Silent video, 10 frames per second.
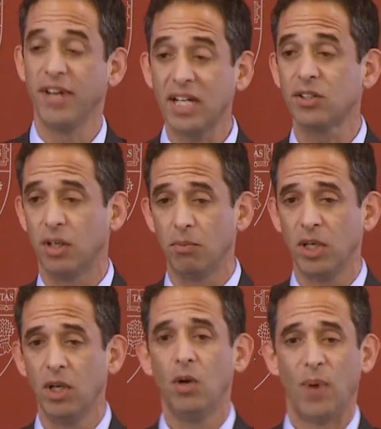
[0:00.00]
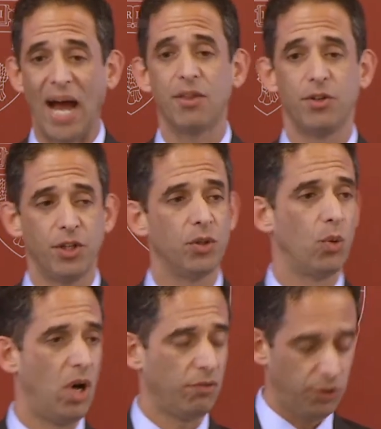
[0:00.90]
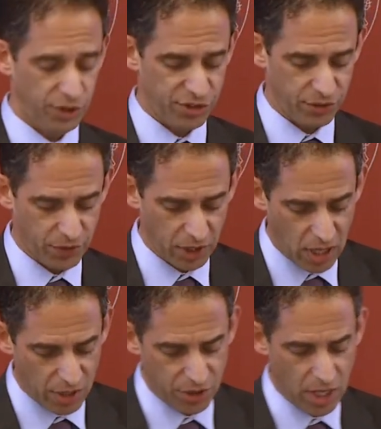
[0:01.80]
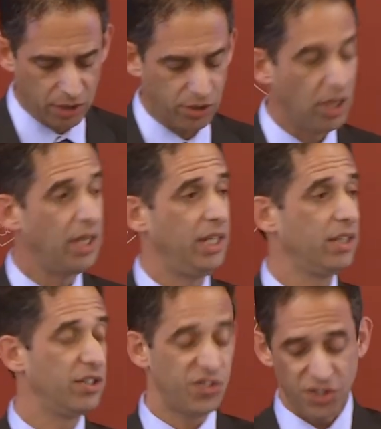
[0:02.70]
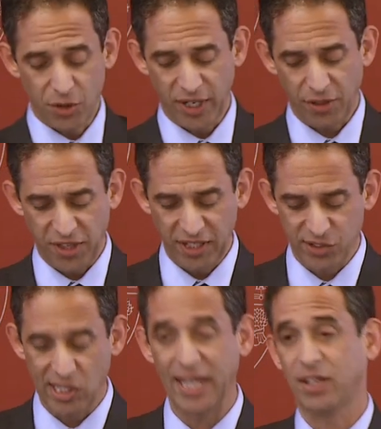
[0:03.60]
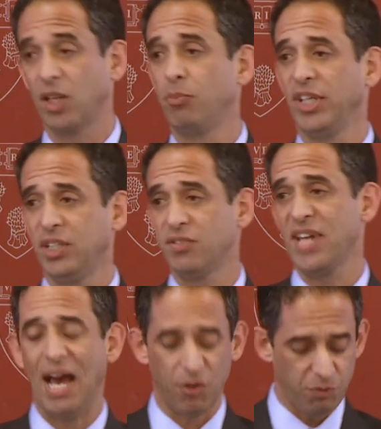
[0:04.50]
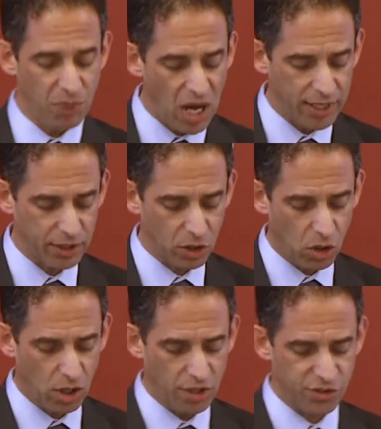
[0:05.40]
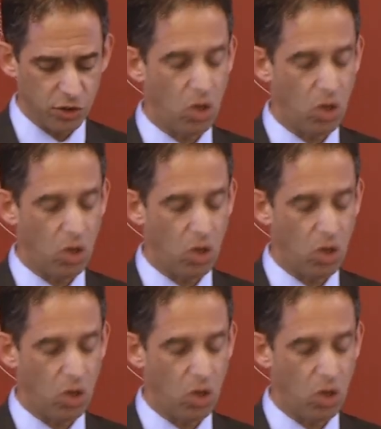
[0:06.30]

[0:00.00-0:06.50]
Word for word: the victim rather than the wrongfulness of the conduct in considering things like the plaintiff's out-of-pocket costs,